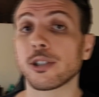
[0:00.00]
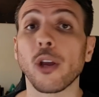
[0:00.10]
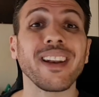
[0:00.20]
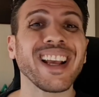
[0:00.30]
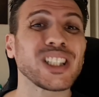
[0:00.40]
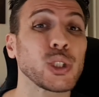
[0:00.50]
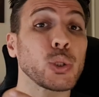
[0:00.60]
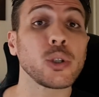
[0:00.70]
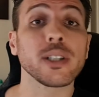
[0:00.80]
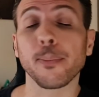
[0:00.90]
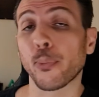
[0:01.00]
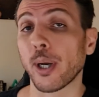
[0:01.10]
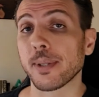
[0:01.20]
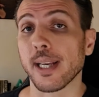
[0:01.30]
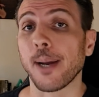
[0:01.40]
So next, choosing a
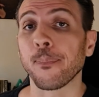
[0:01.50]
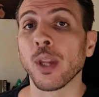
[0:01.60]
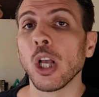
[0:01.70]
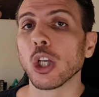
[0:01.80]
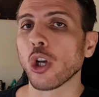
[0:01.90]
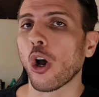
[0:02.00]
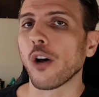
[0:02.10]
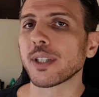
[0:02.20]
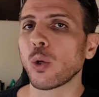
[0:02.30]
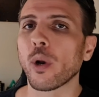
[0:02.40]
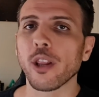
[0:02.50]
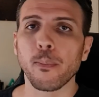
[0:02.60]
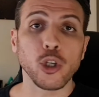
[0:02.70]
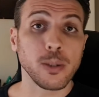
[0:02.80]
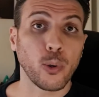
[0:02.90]
prep center. So obviously one of
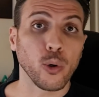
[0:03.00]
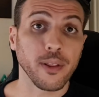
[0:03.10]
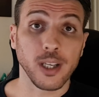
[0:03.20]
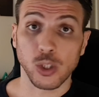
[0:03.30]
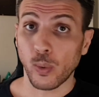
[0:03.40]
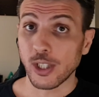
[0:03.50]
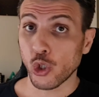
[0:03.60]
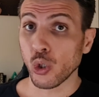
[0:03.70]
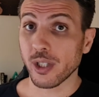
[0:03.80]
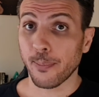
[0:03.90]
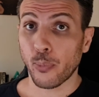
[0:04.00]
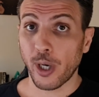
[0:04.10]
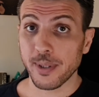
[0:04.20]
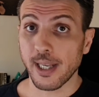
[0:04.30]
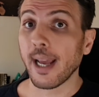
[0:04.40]
the most important things when choosing a
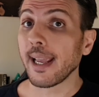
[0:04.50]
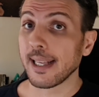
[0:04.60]
prep center